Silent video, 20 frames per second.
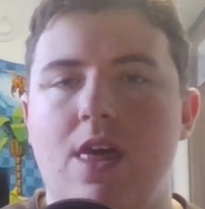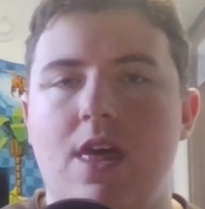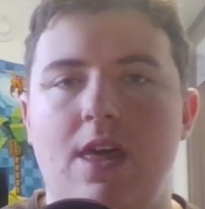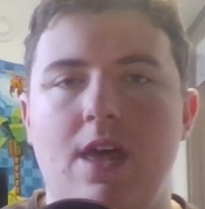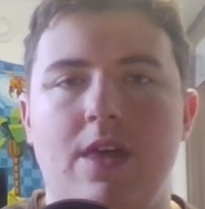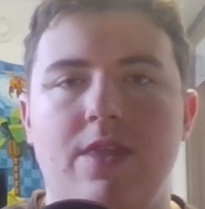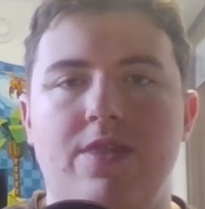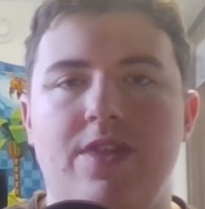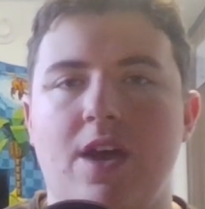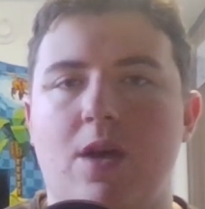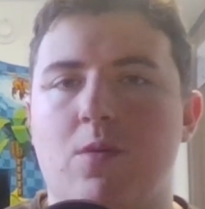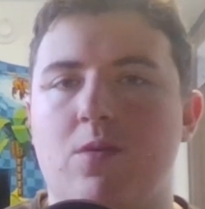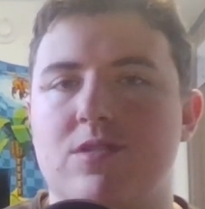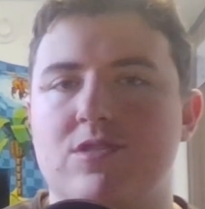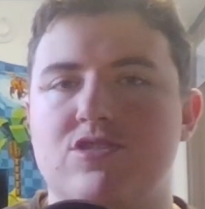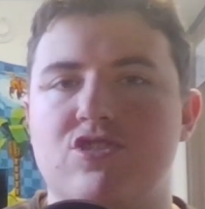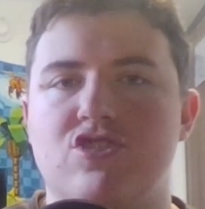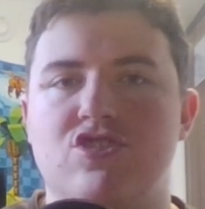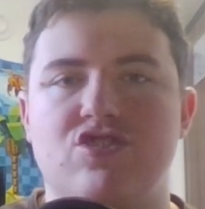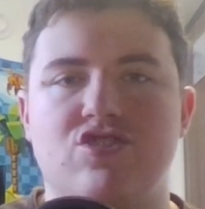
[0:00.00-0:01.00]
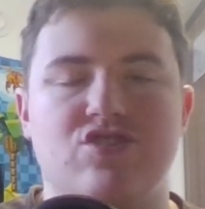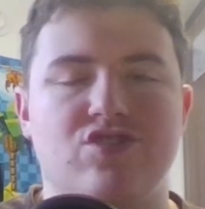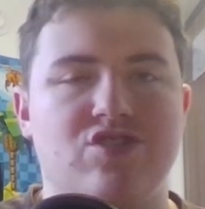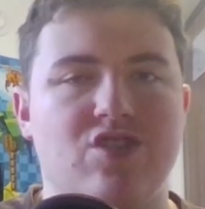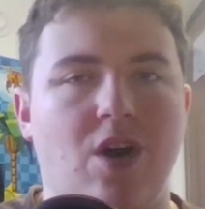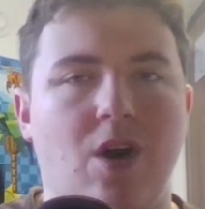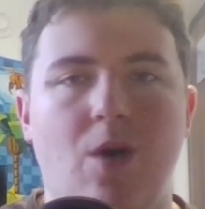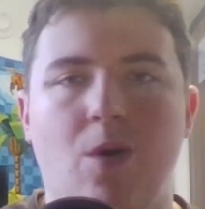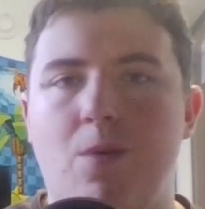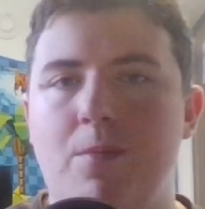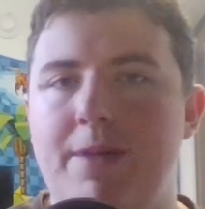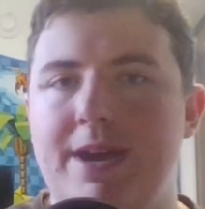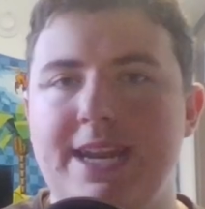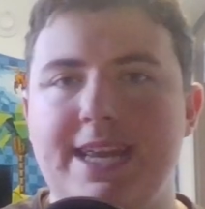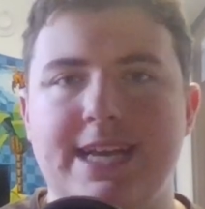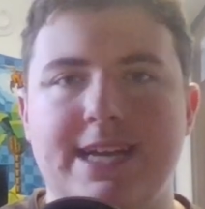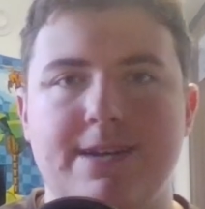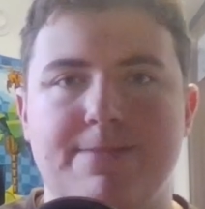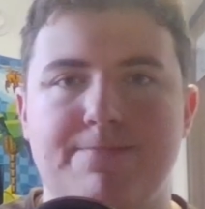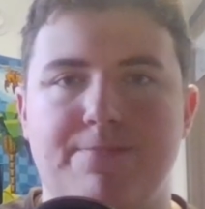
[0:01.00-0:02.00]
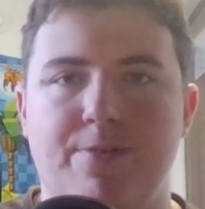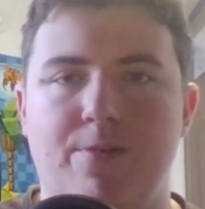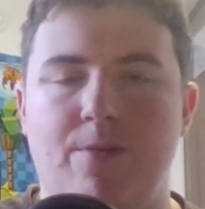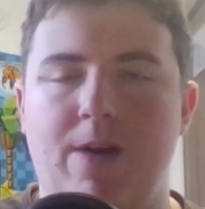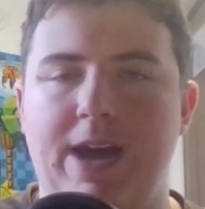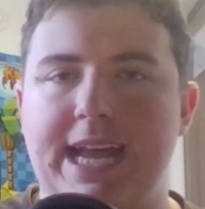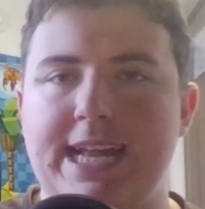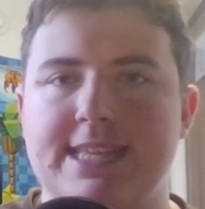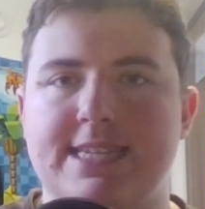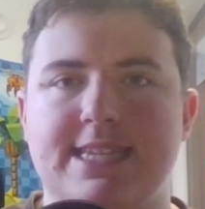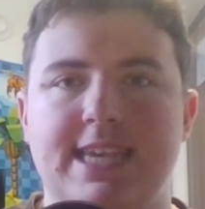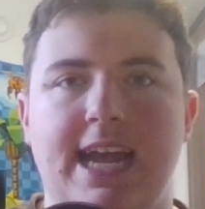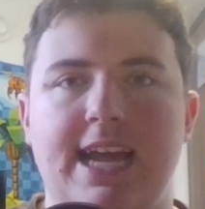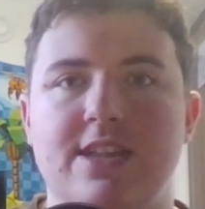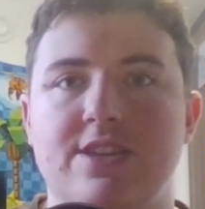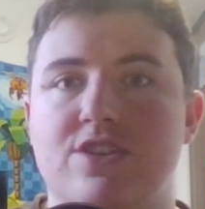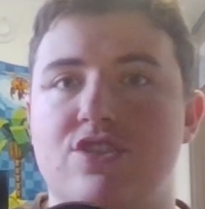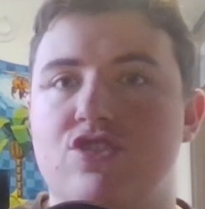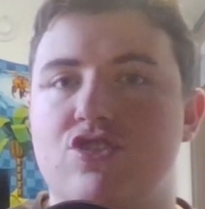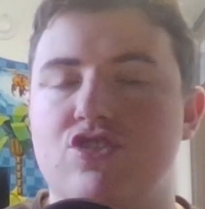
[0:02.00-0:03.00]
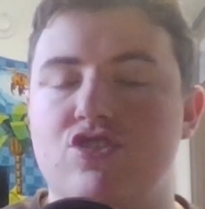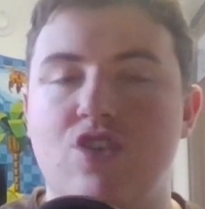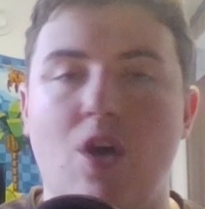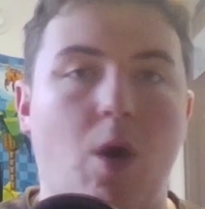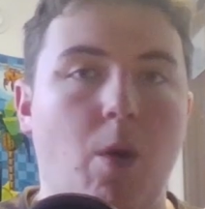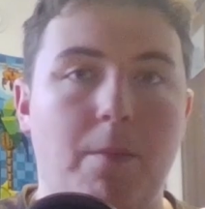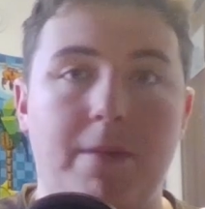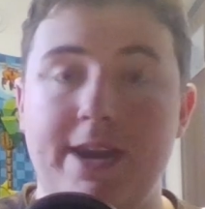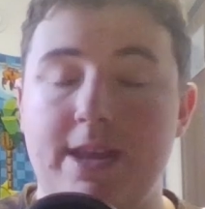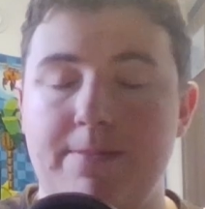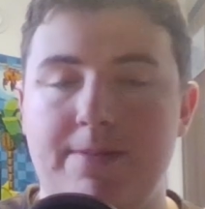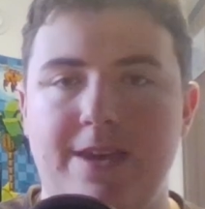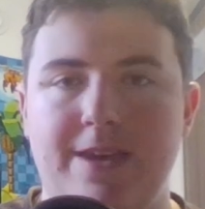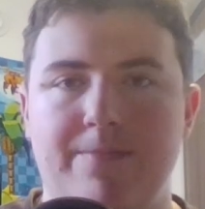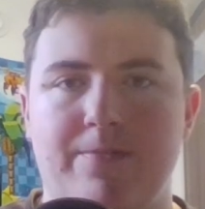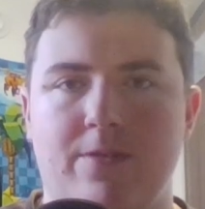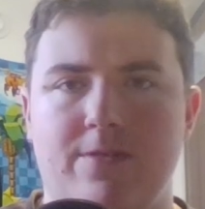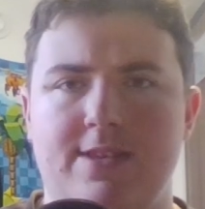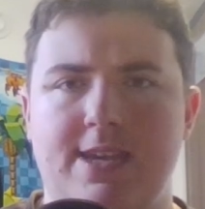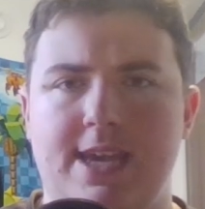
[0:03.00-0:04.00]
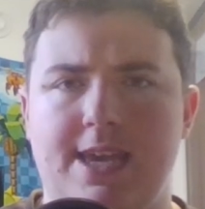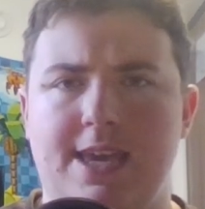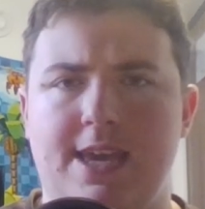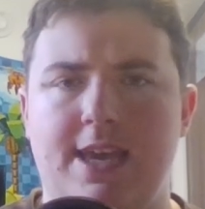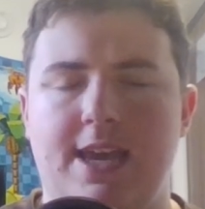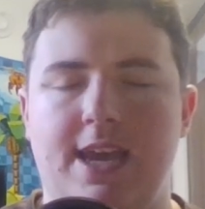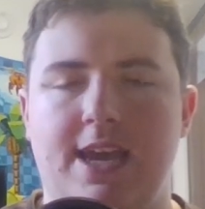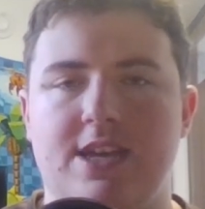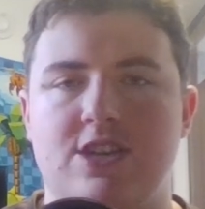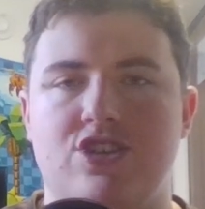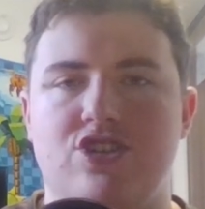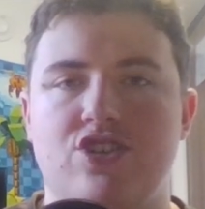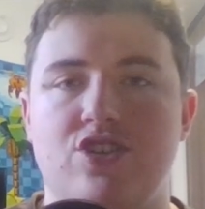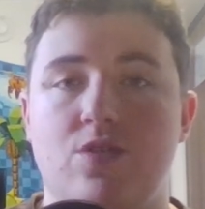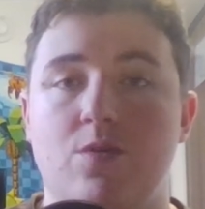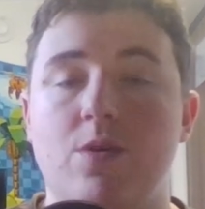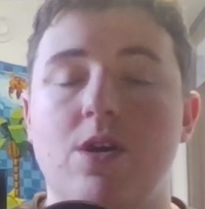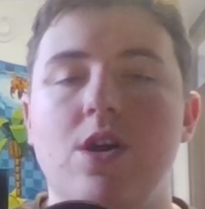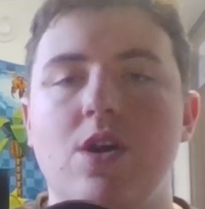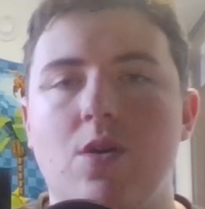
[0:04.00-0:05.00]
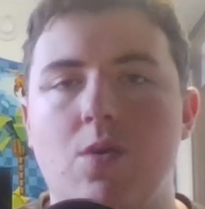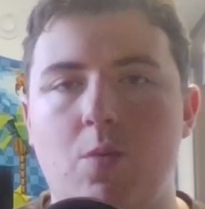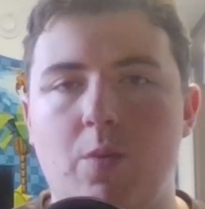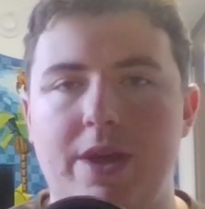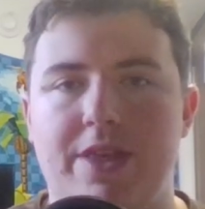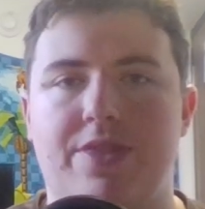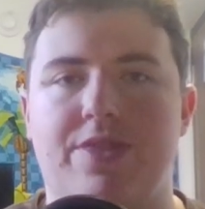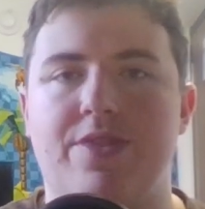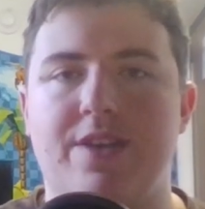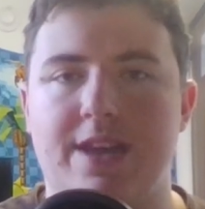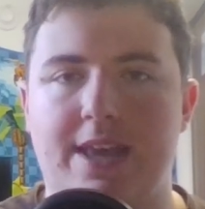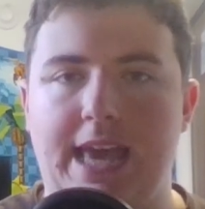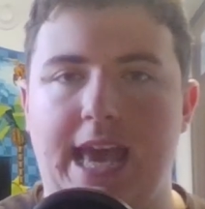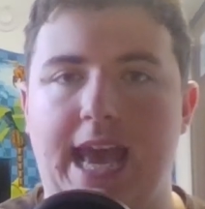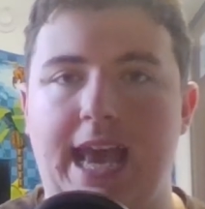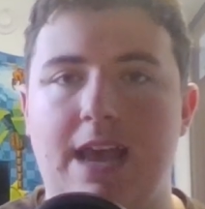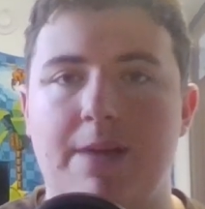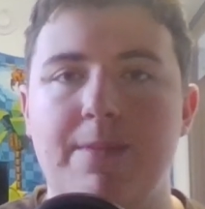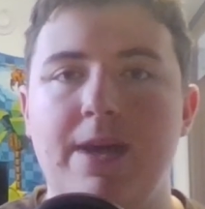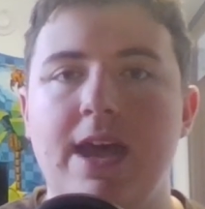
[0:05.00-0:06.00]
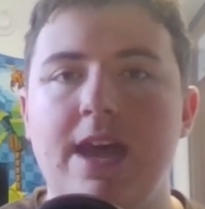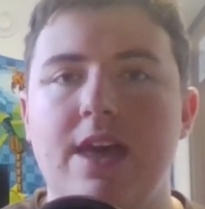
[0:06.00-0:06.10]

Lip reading: there were so many complaints and so many people taking issue with the game.